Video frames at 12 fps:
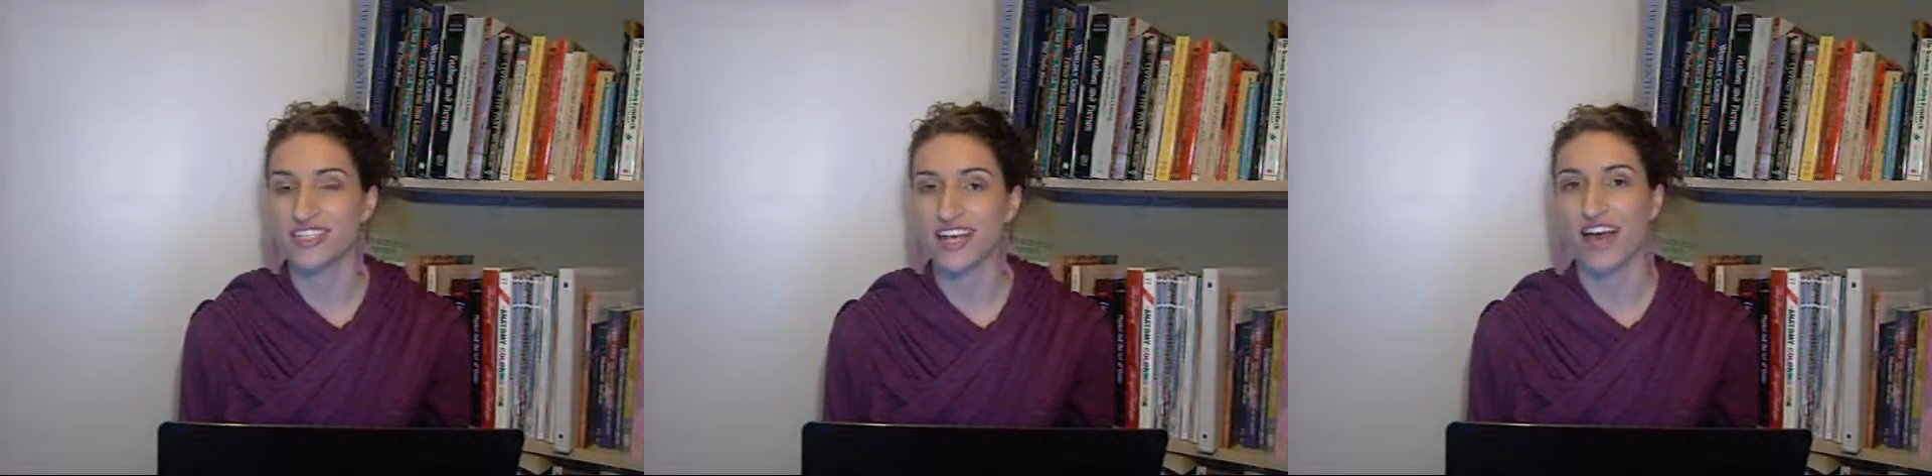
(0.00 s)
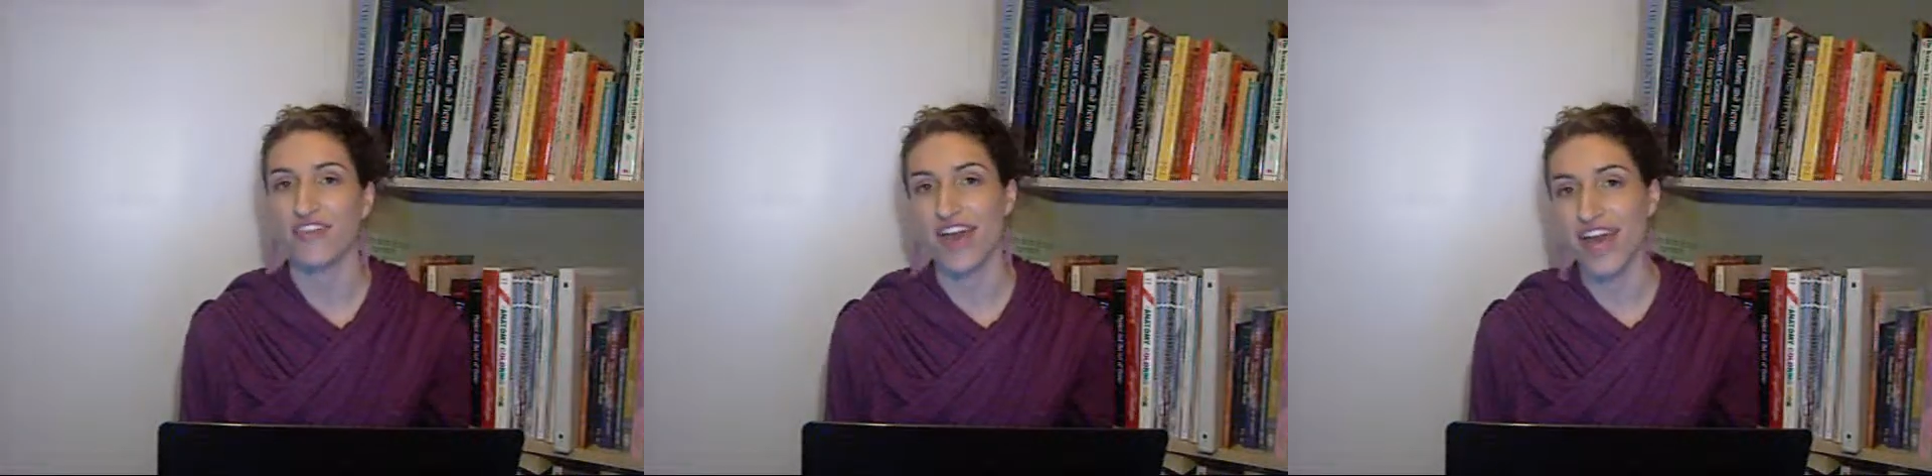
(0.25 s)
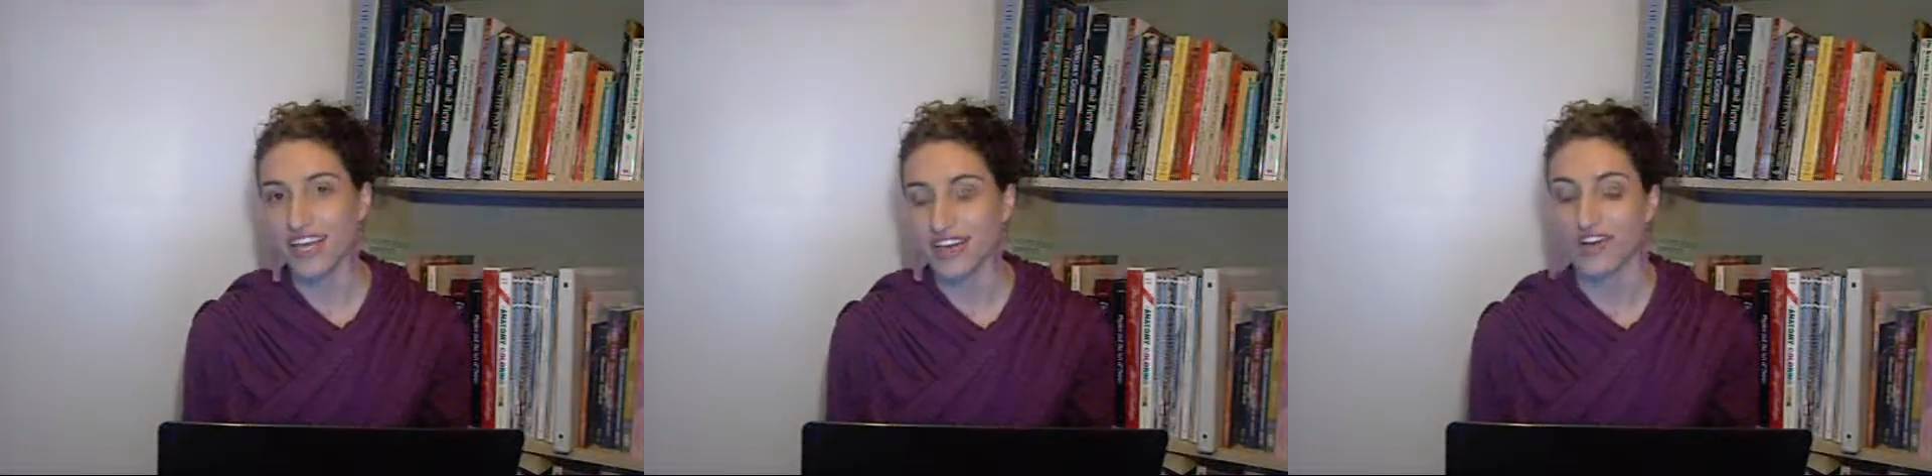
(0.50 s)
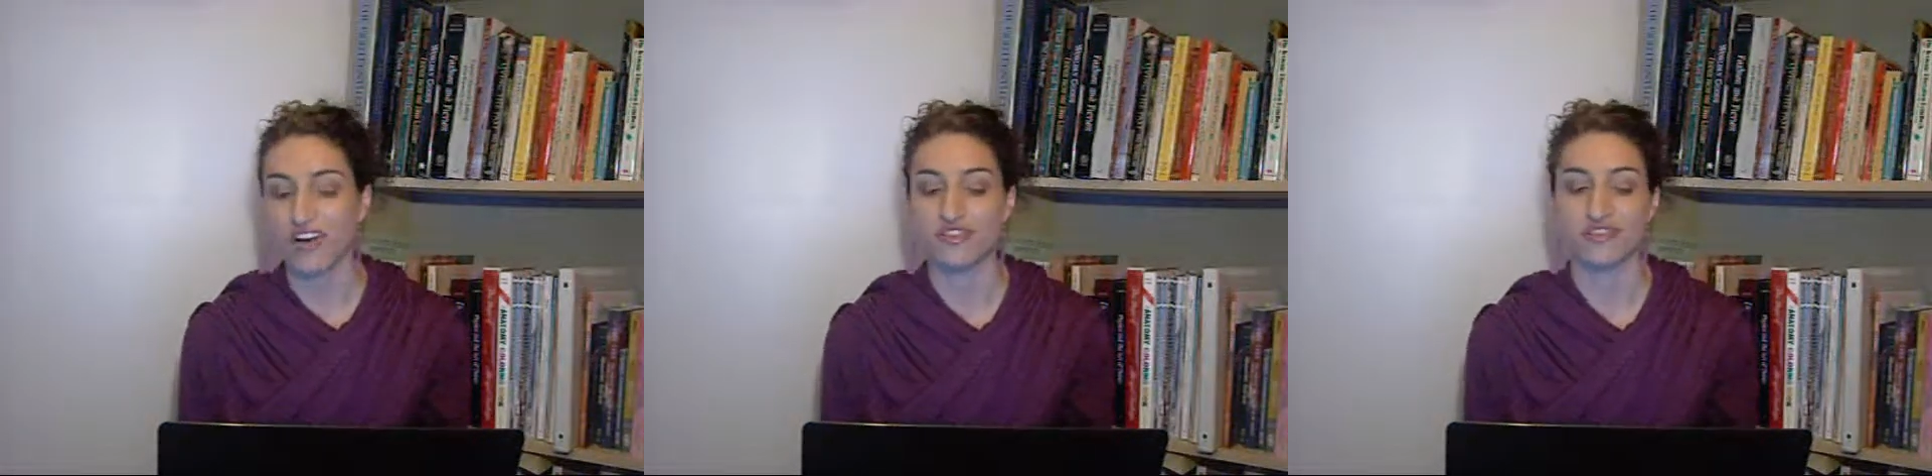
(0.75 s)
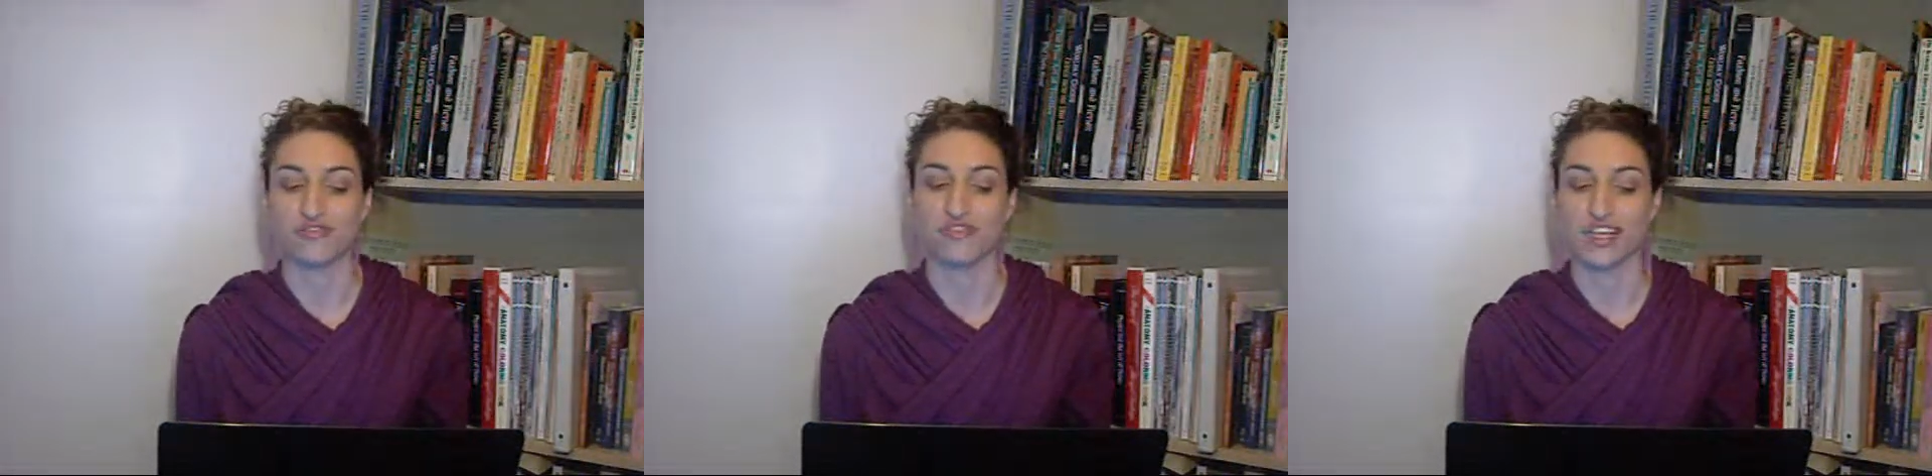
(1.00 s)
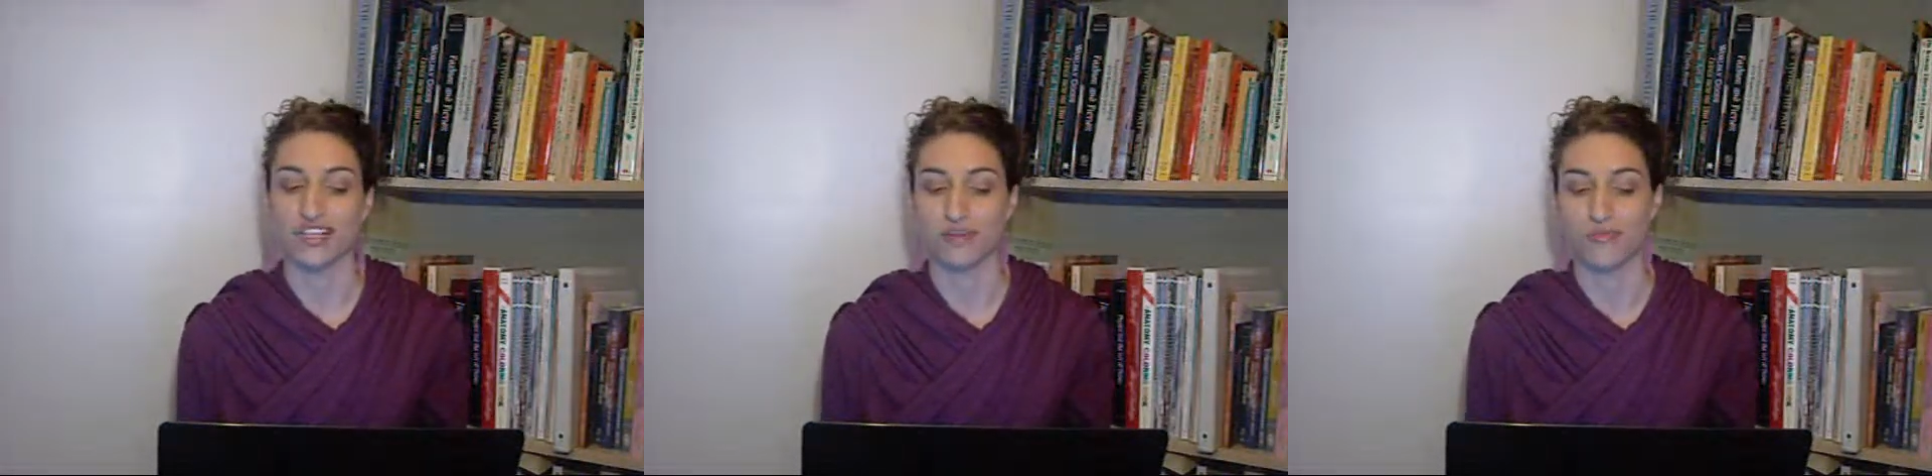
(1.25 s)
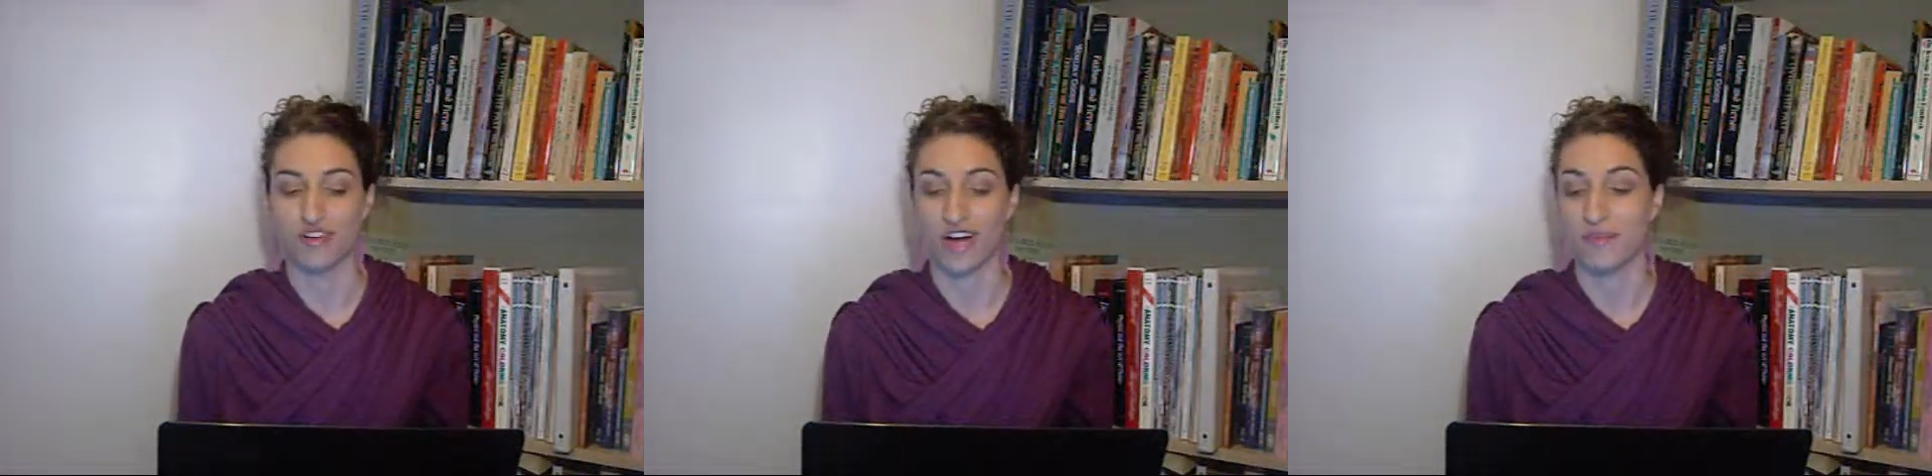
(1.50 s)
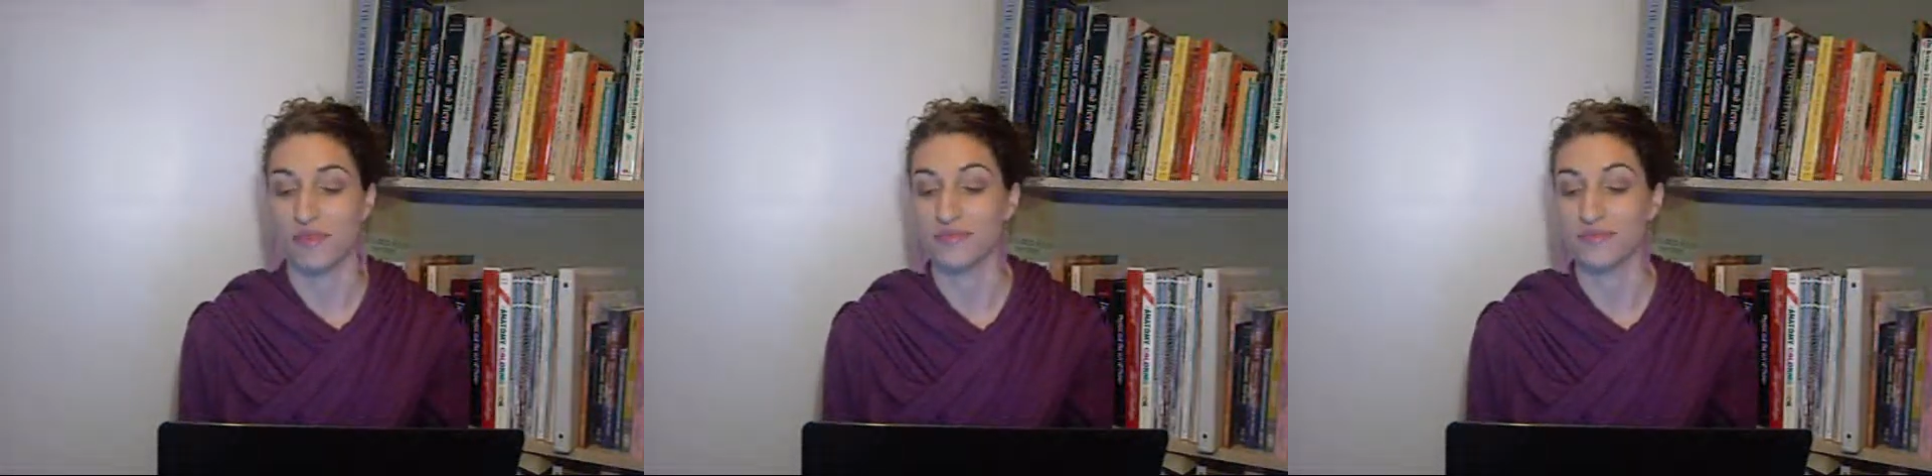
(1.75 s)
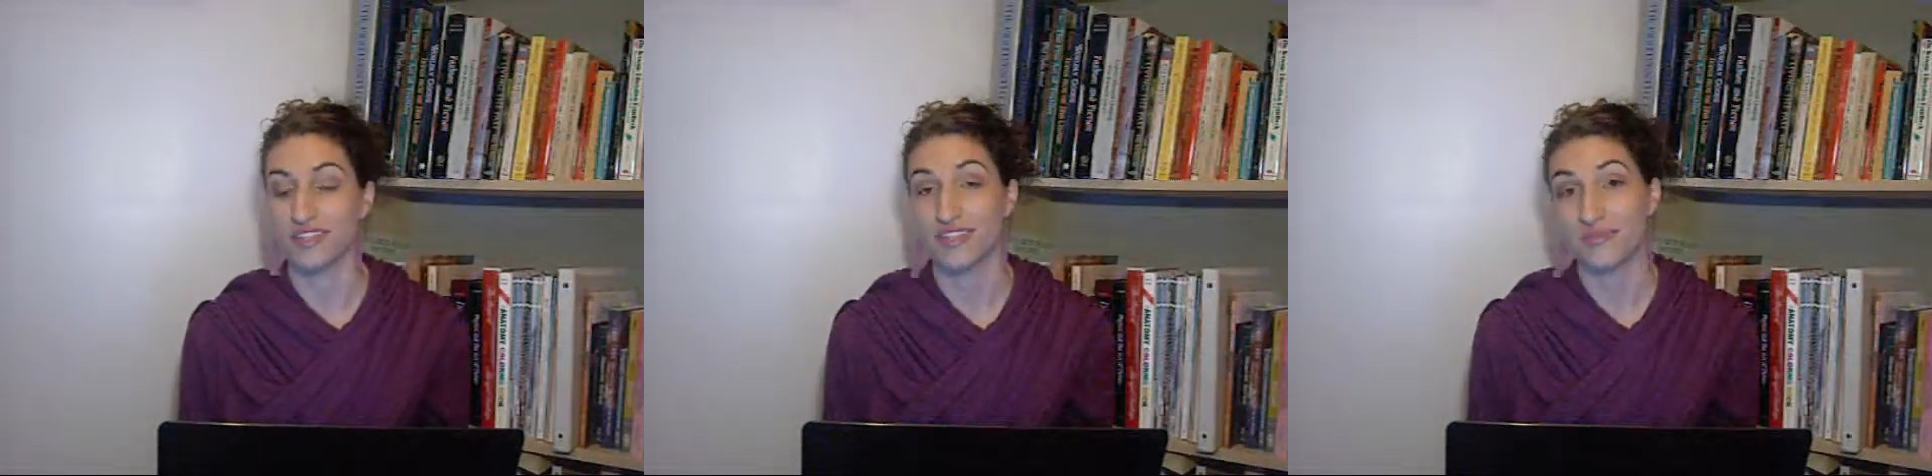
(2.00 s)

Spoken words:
and that can also lead to problems,